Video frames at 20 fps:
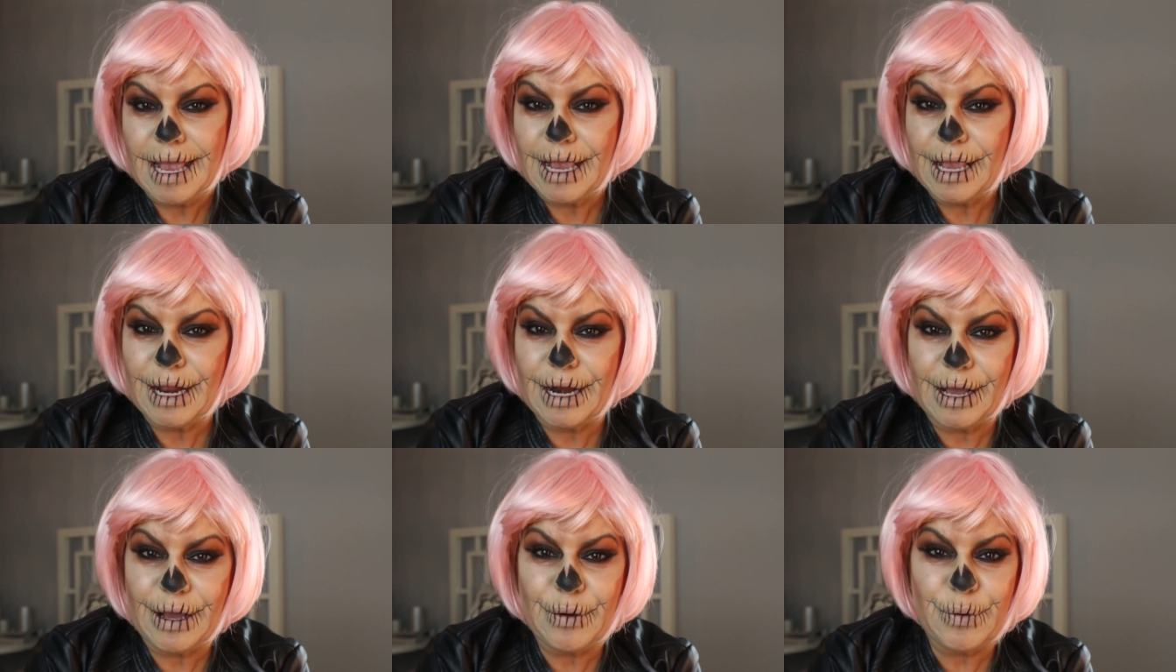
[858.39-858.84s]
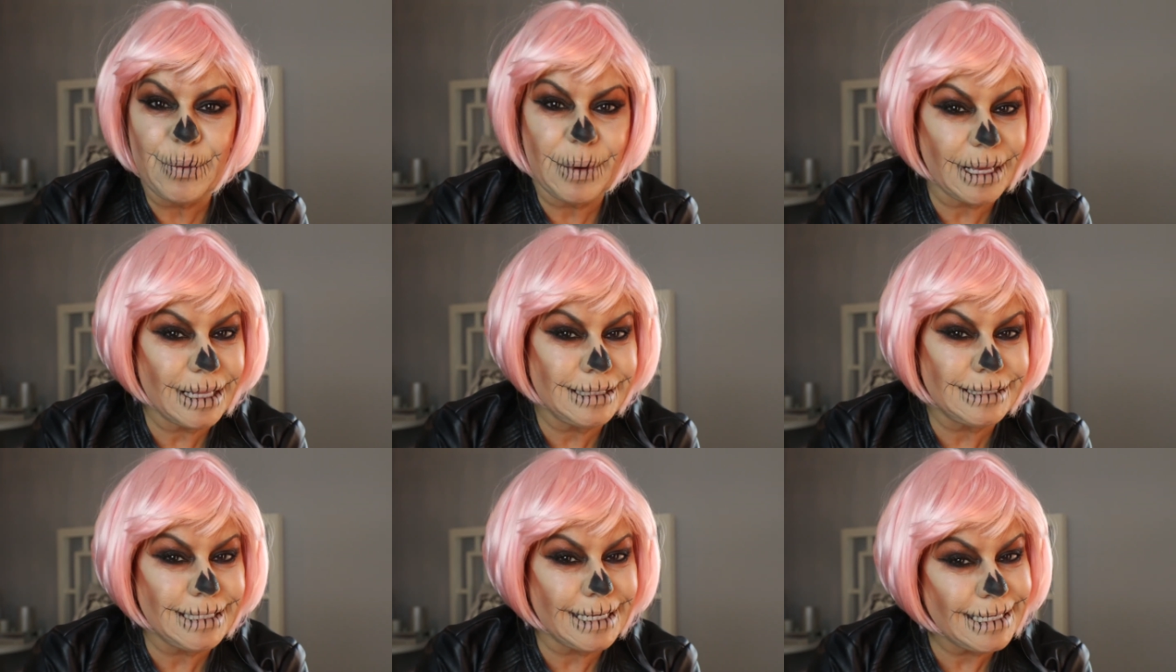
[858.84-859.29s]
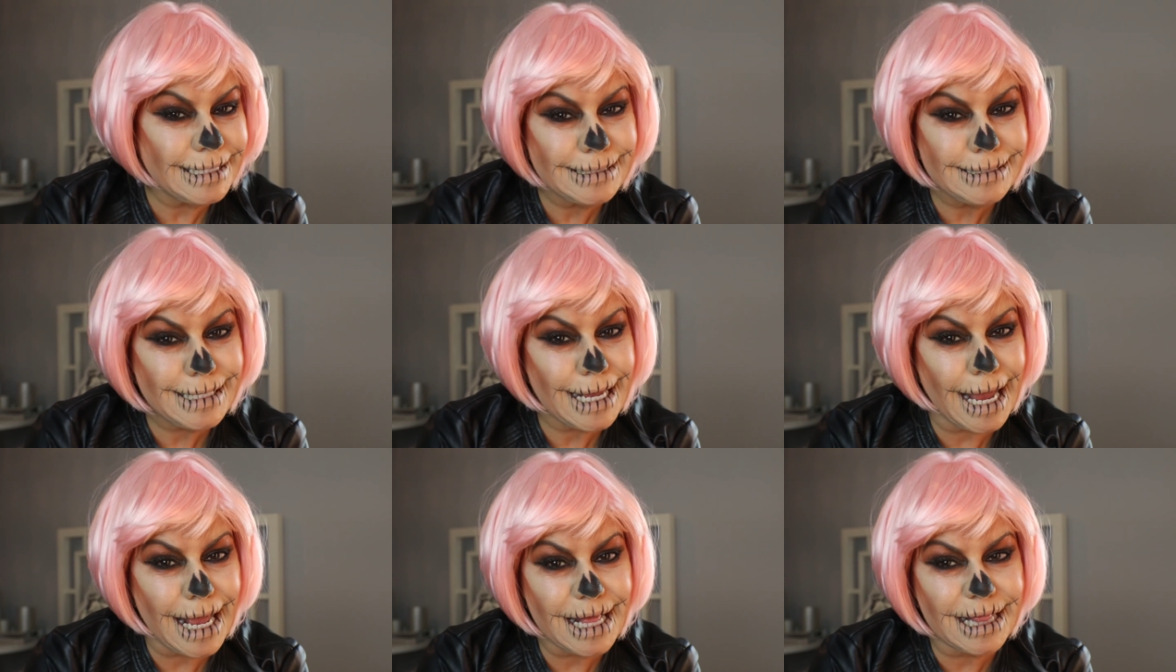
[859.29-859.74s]
You know, it
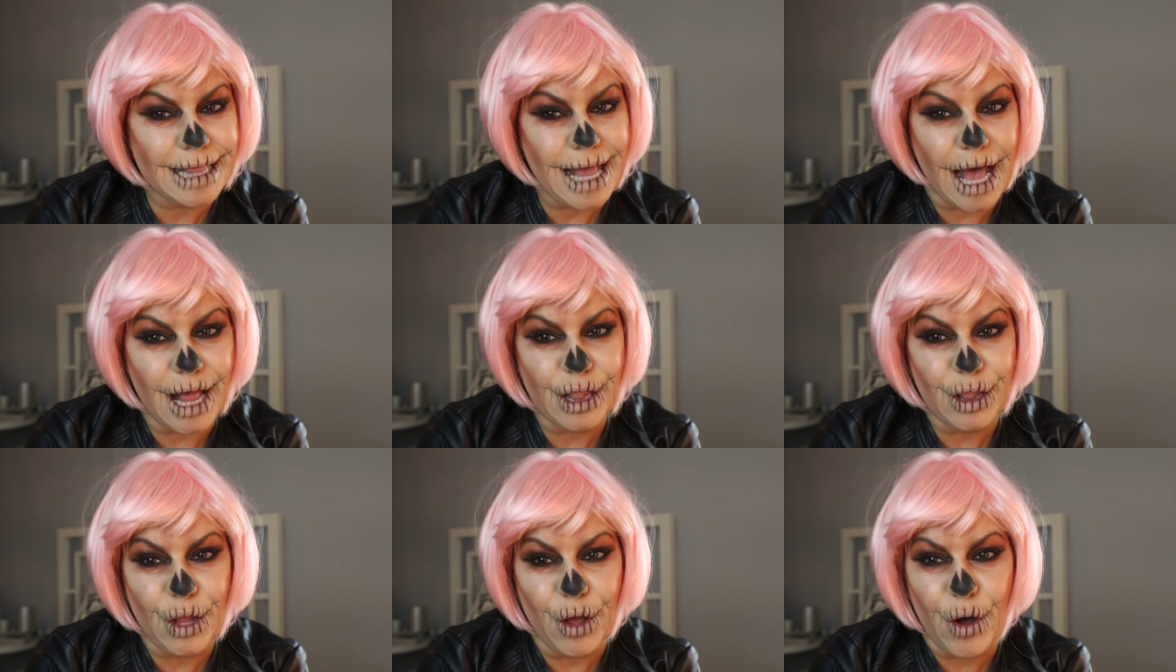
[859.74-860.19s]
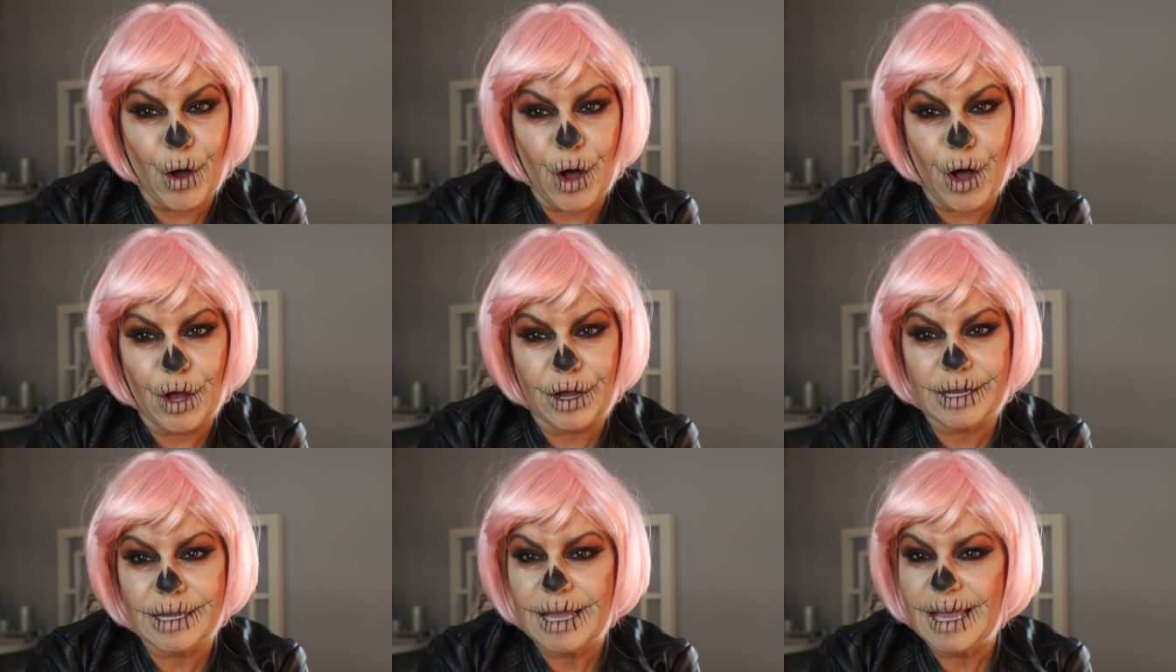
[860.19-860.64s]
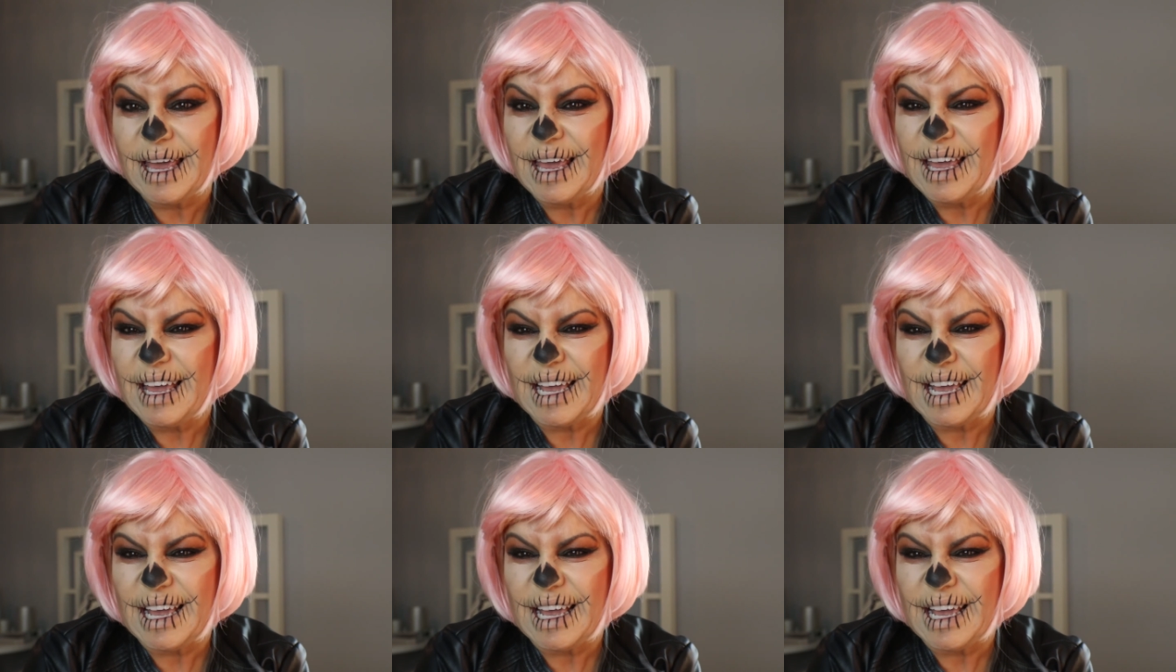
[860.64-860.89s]
didn't take that long.